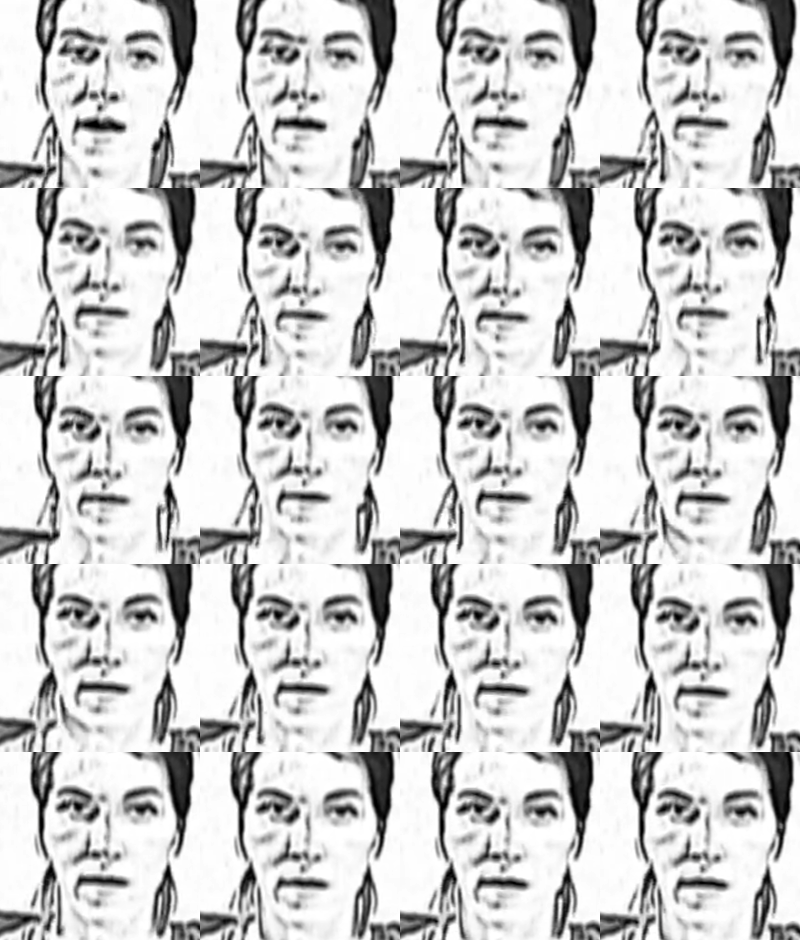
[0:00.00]
in
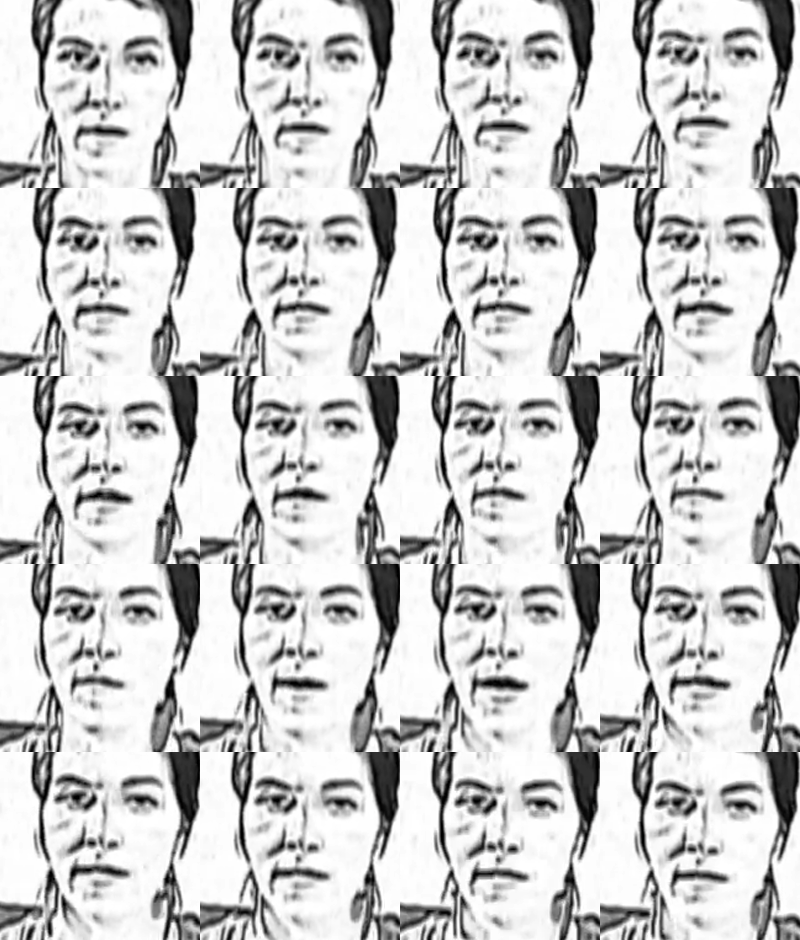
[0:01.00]
a good state of
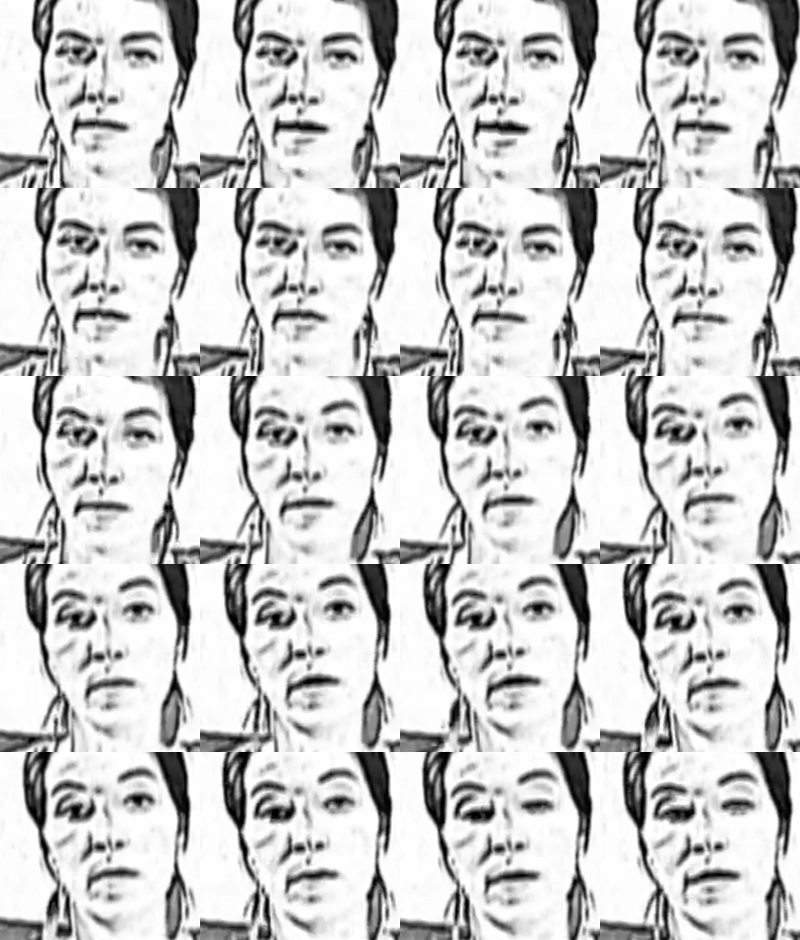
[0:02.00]
mind to actually be
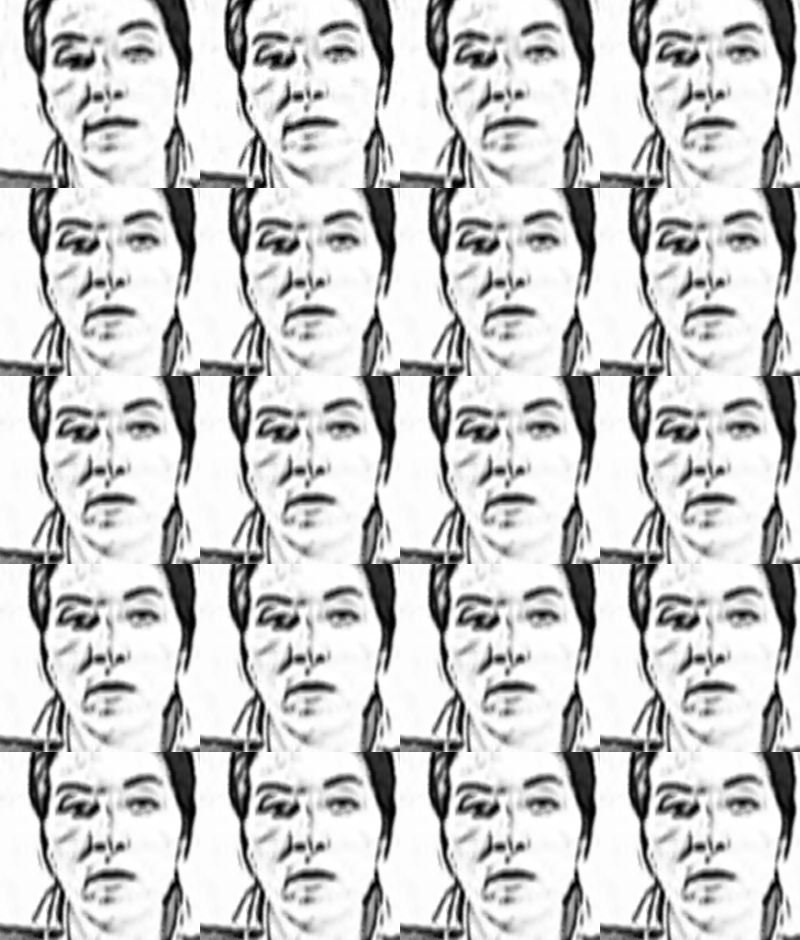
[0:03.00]
doing the reads.